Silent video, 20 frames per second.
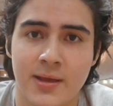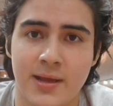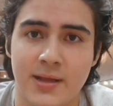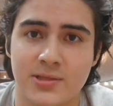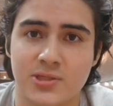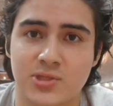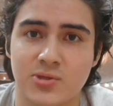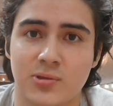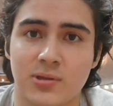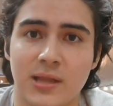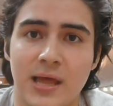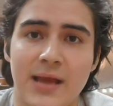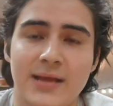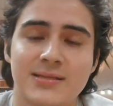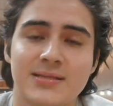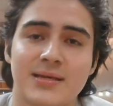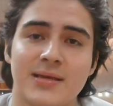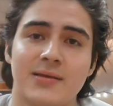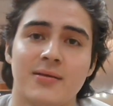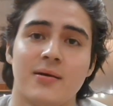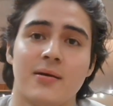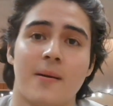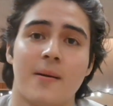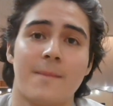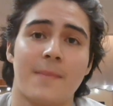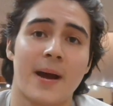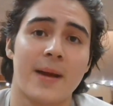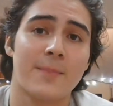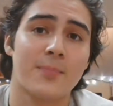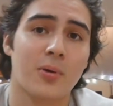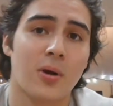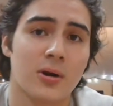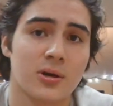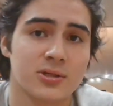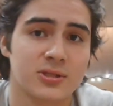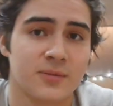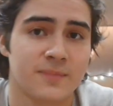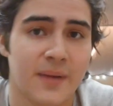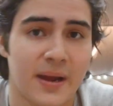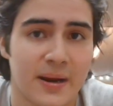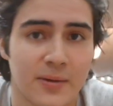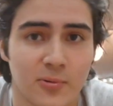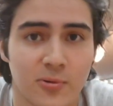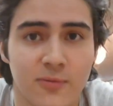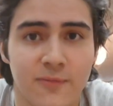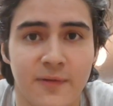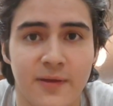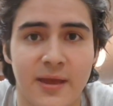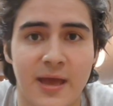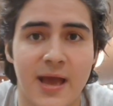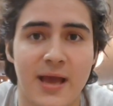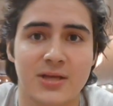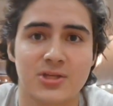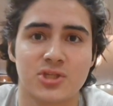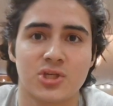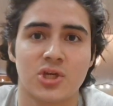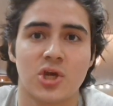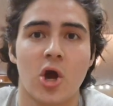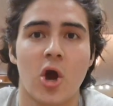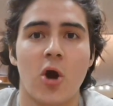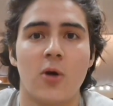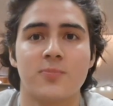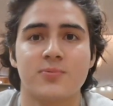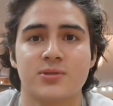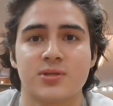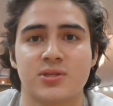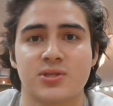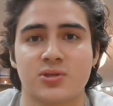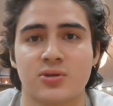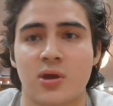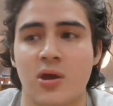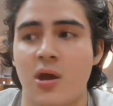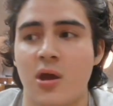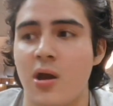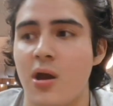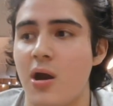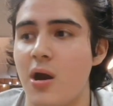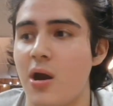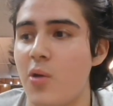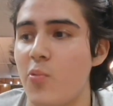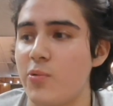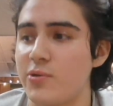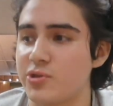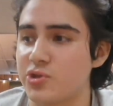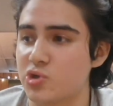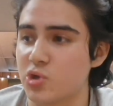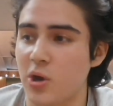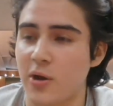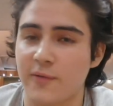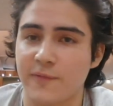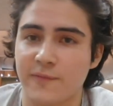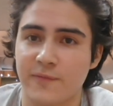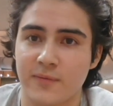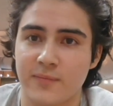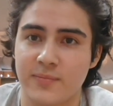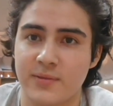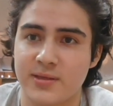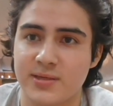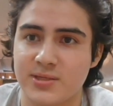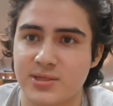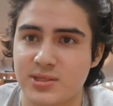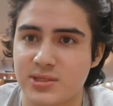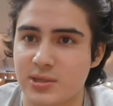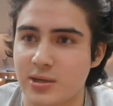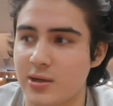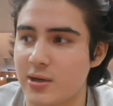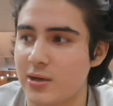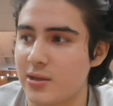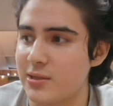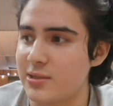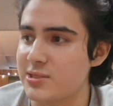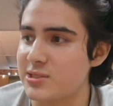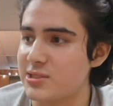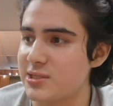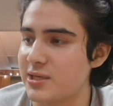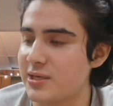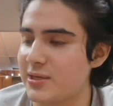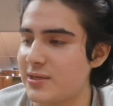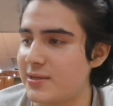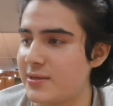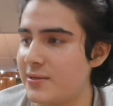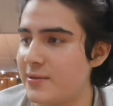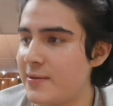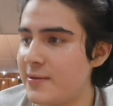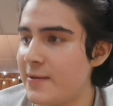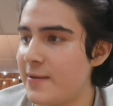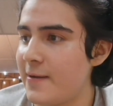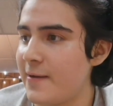And so lactate, a byproduct of pyruvate, actually helps us withdraw from this, let's say,